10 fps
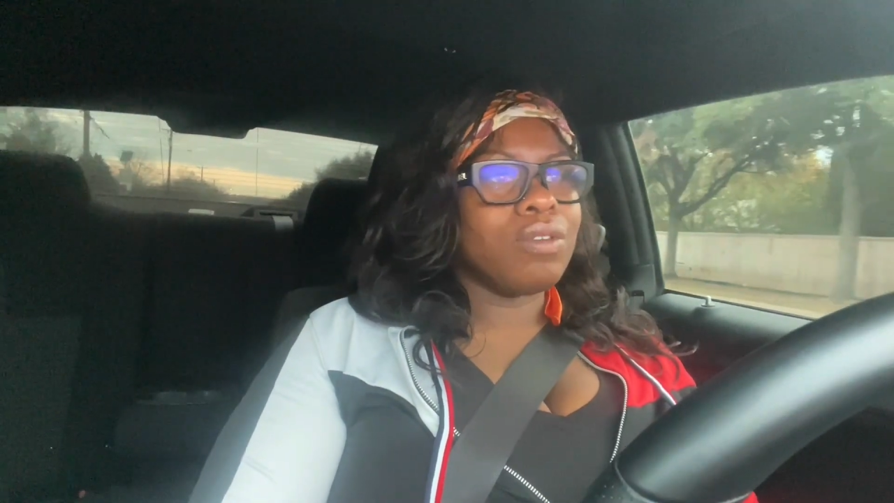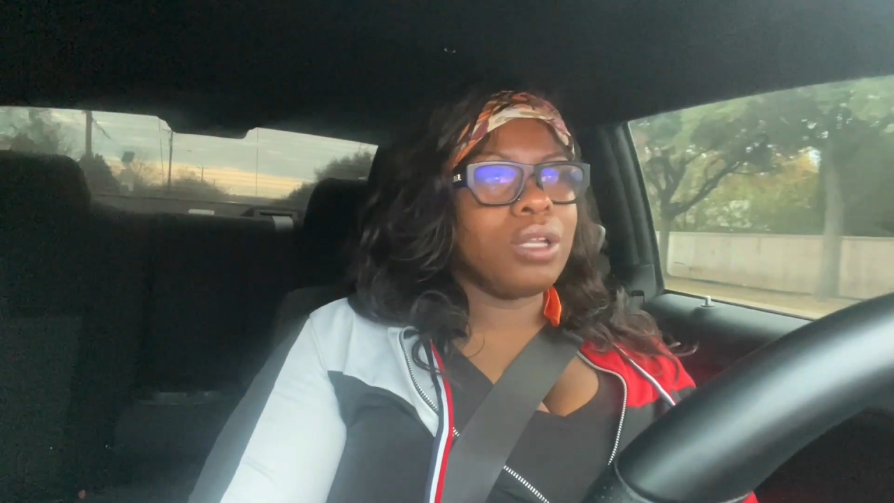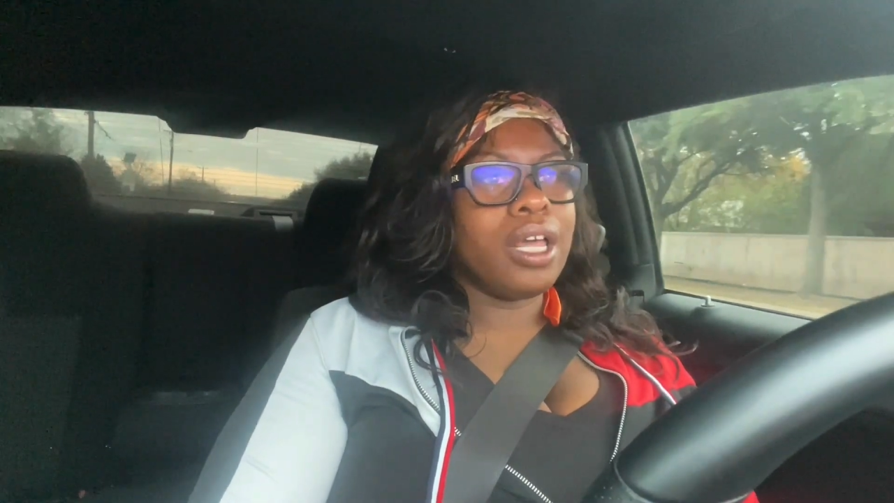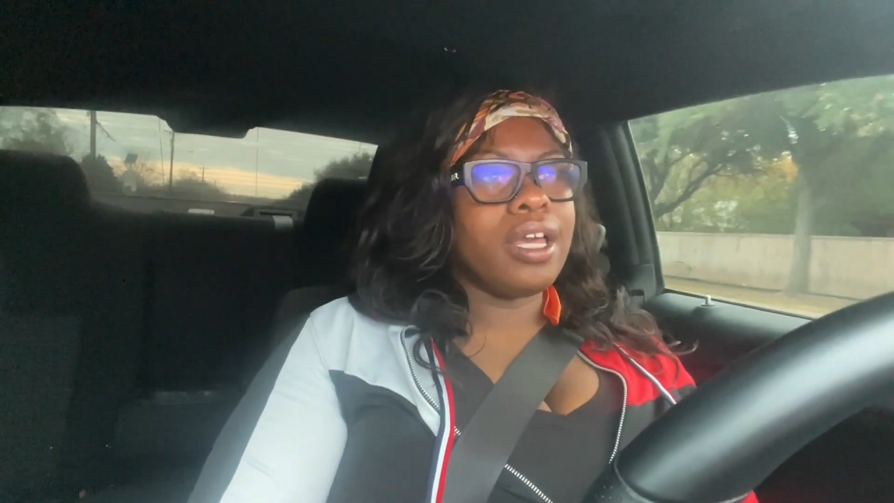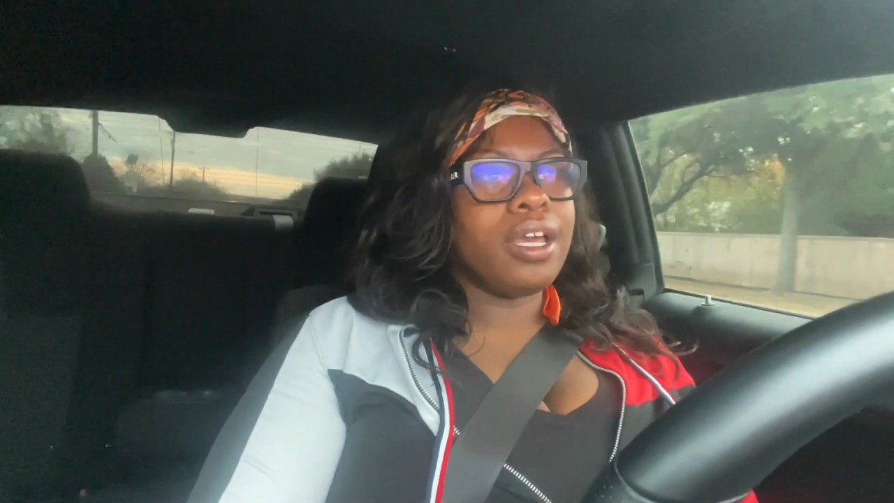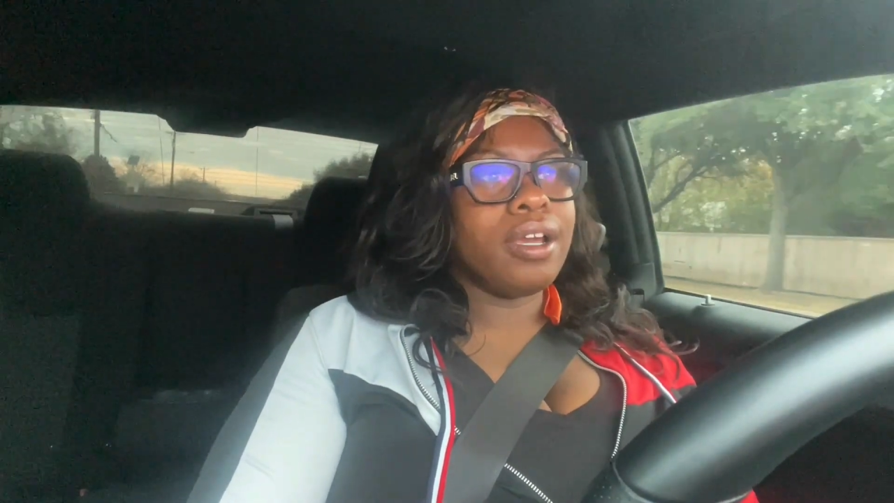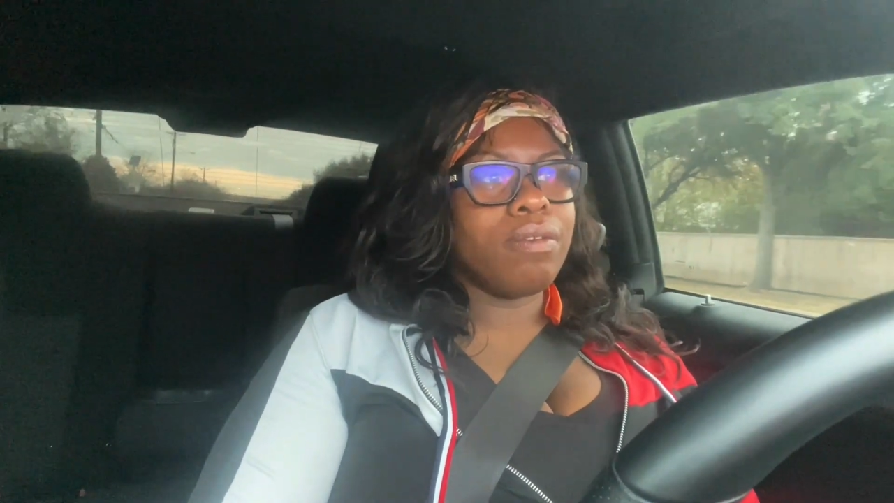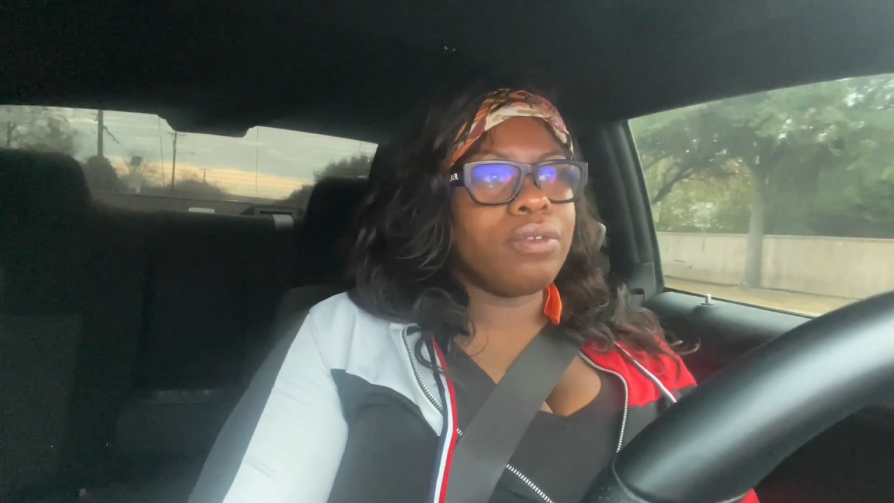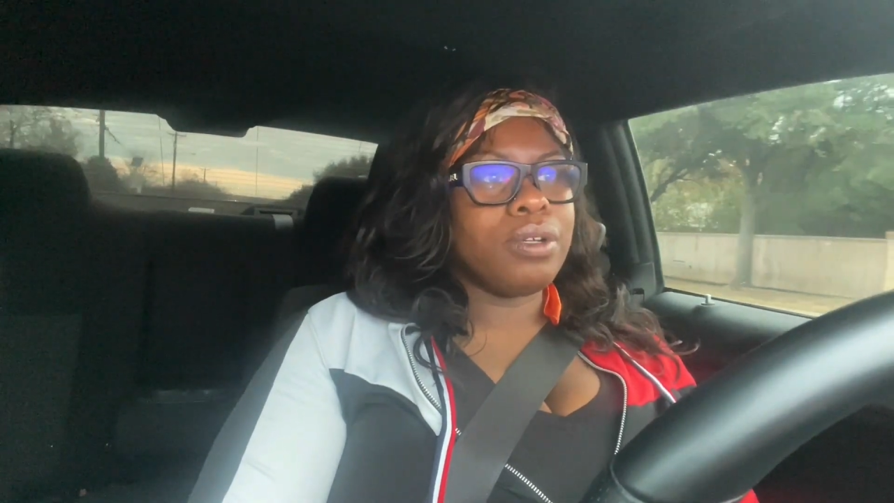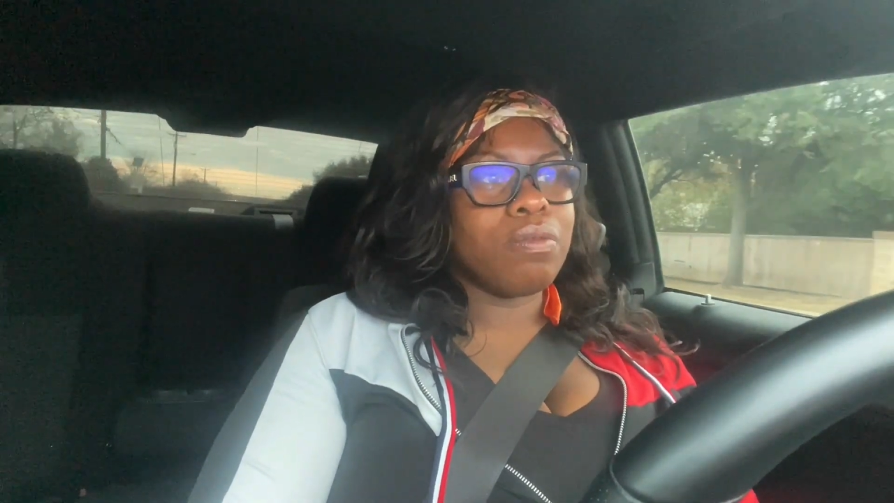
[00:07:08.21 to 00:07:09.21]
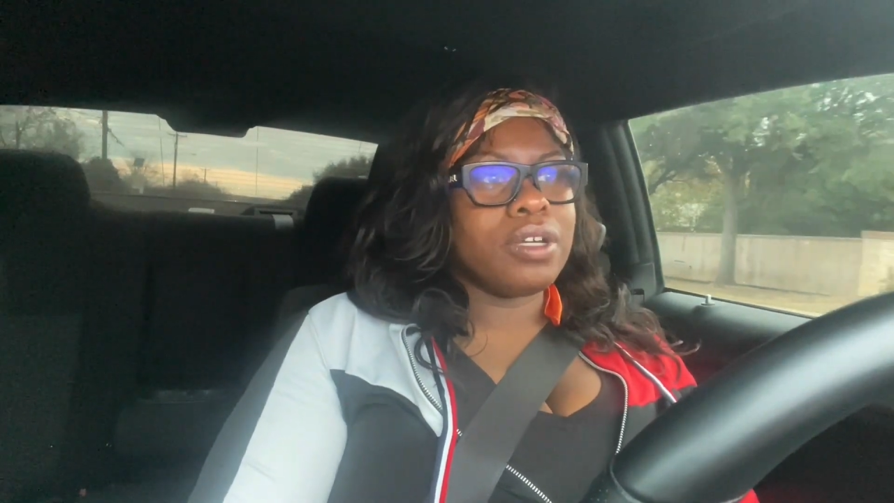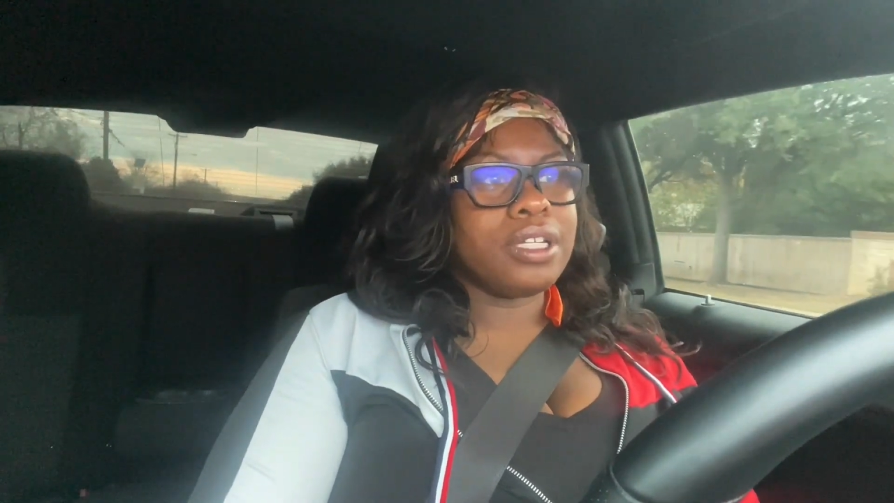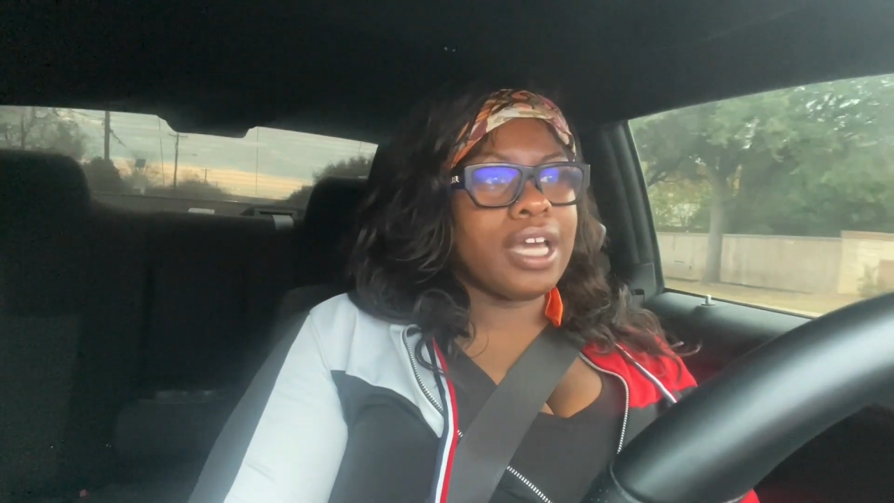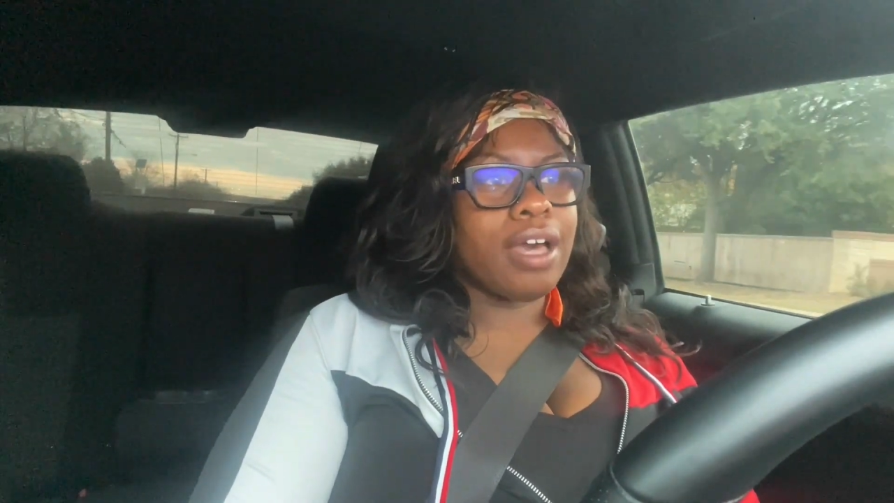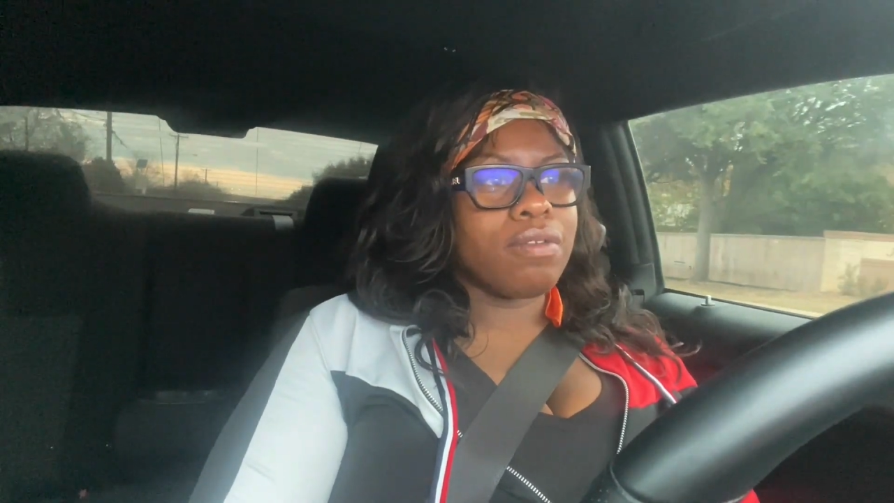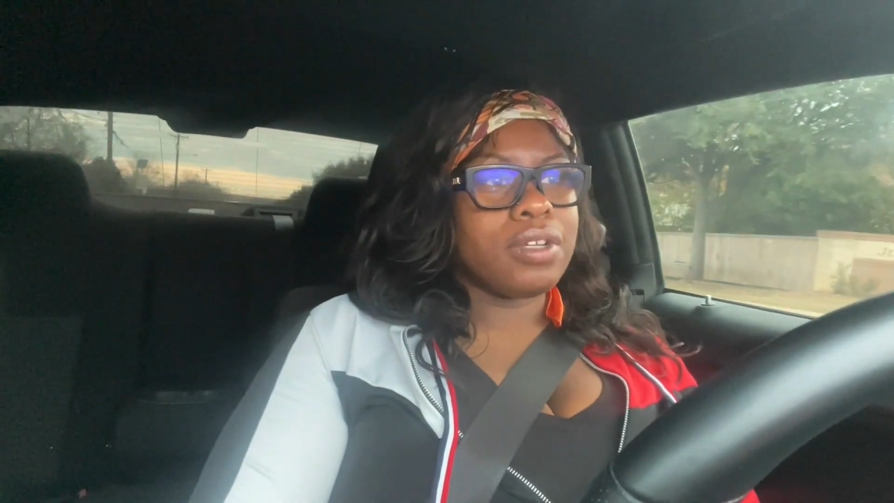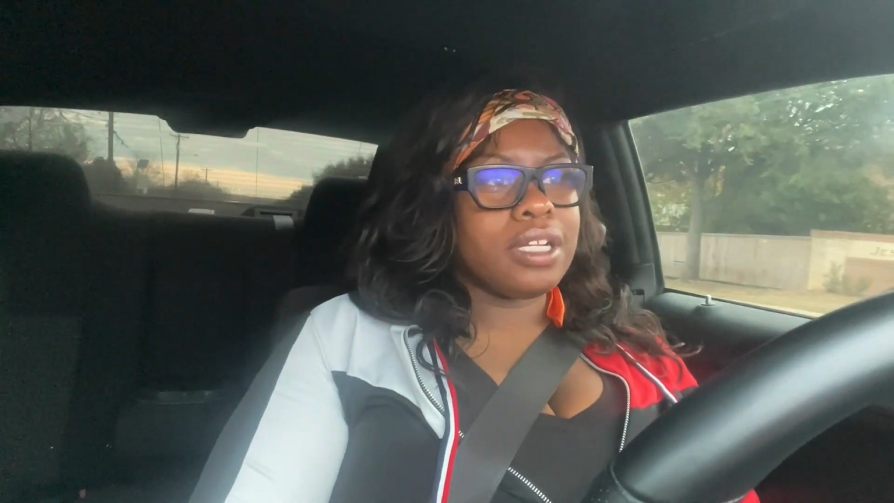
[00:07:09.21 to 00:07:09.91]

let everyone down,